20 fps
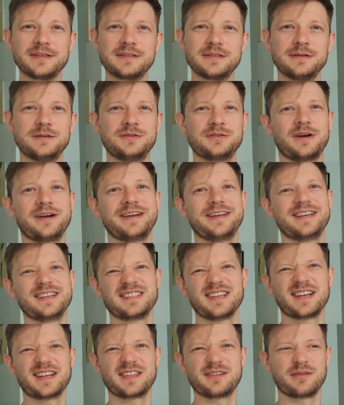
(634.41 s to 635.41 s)
to dry in
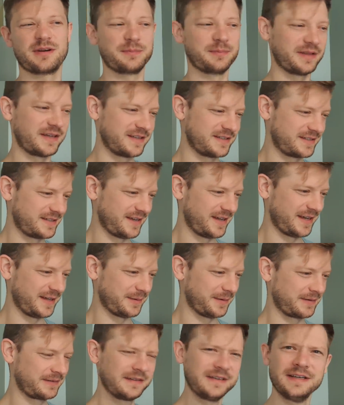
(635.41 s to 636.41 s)
exactly the right place.
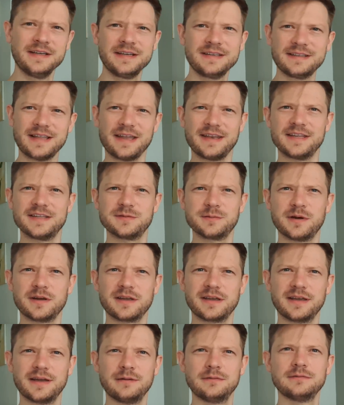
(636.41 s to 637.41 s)
Anyway, that needs
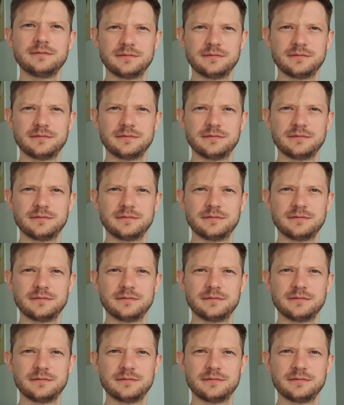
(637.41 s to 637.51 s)
working out.